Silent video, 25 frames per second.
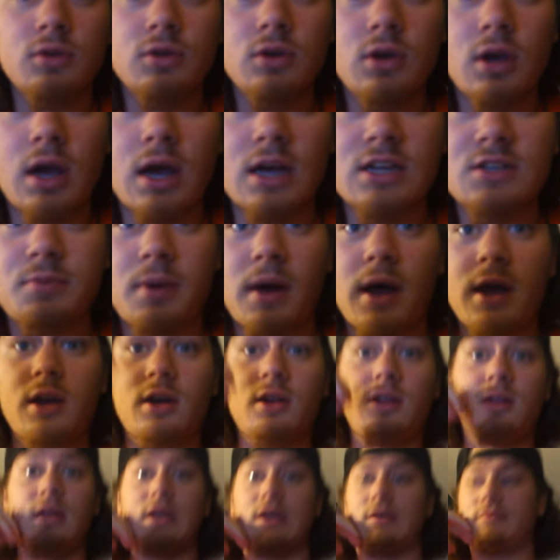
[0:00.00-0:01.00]
you guys probably
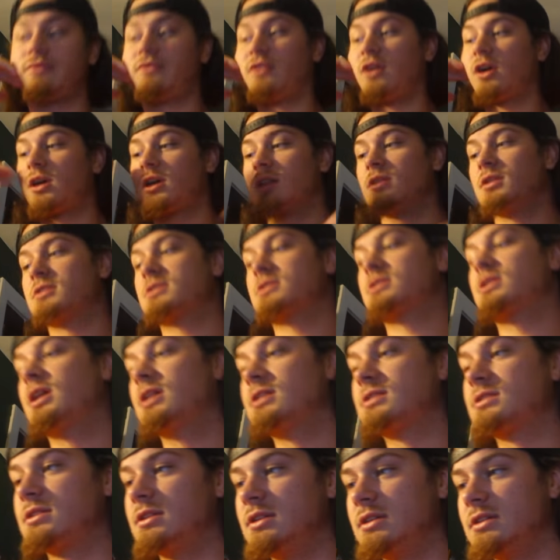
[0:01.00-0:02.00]
gonna think I'm fucking
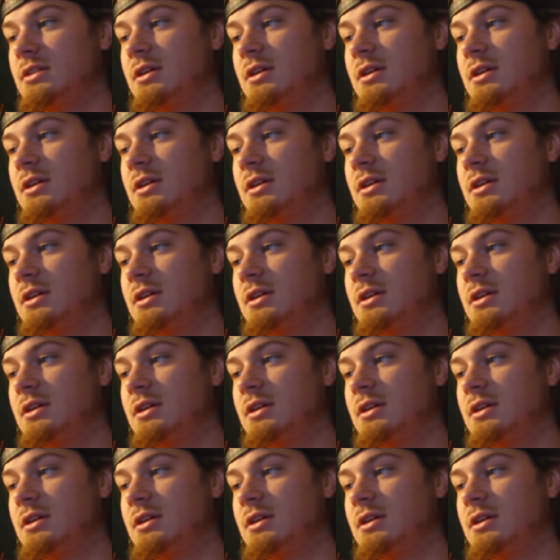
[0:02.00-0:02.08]
disgusting.